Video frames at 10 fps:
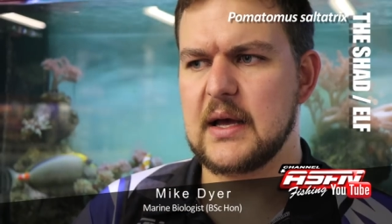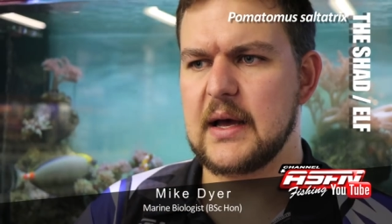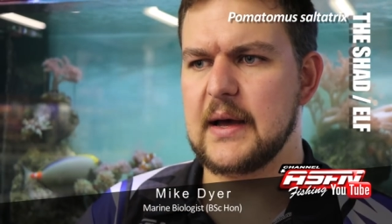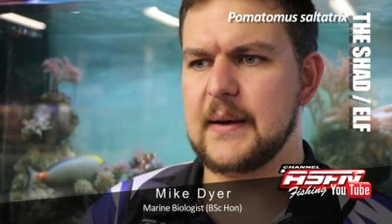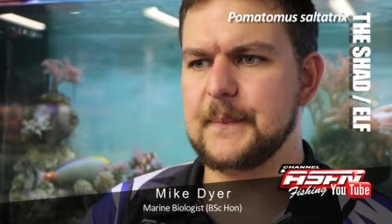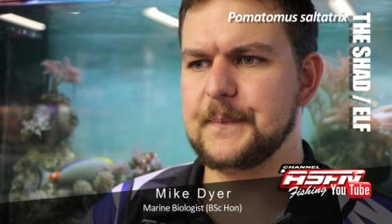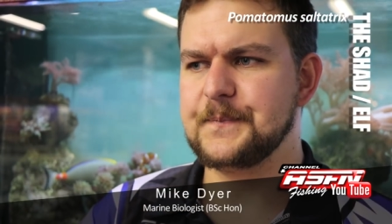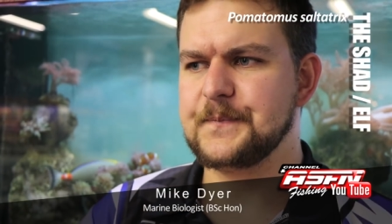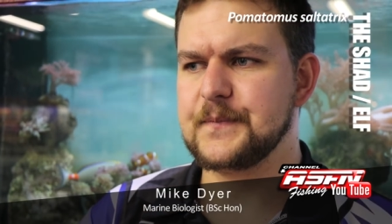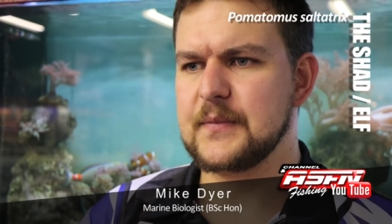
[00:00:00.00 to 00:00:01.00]
Um,
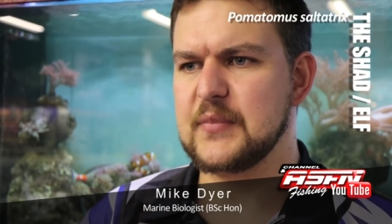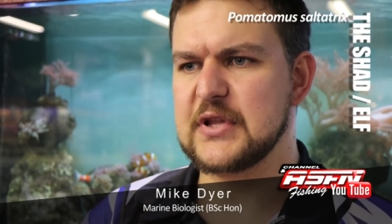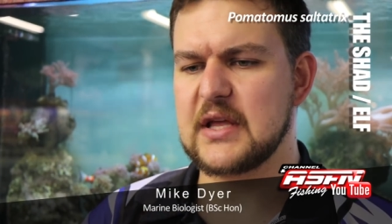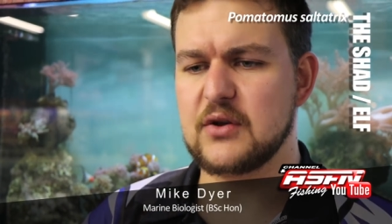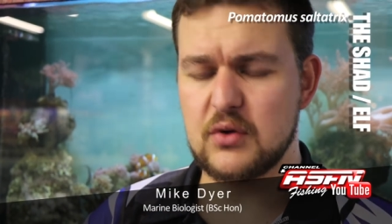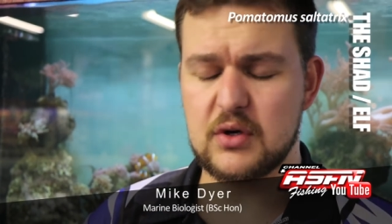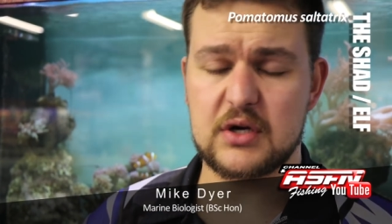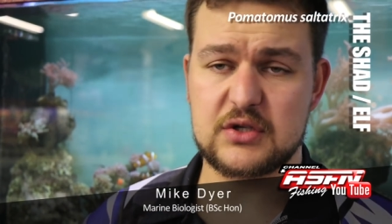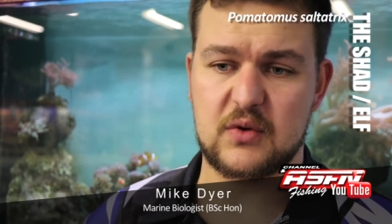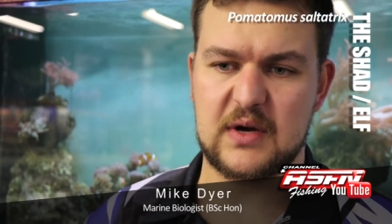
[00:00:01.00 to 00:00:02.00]
but they do
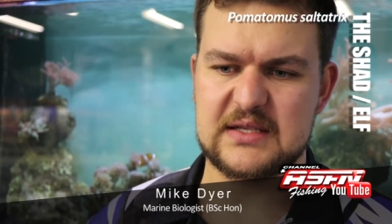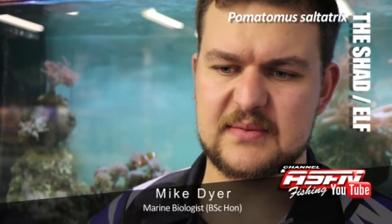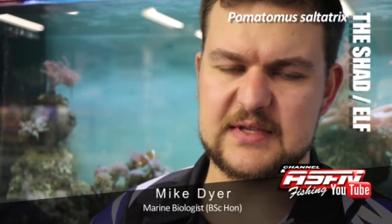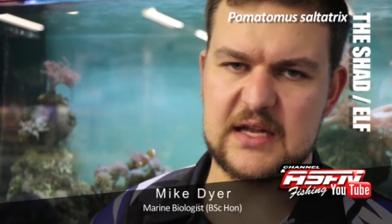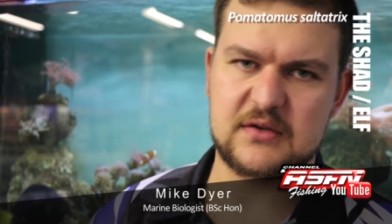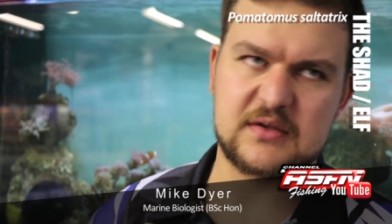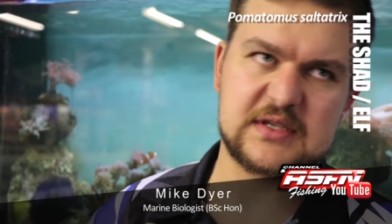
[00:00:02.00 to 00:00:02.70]
grow to quite substantial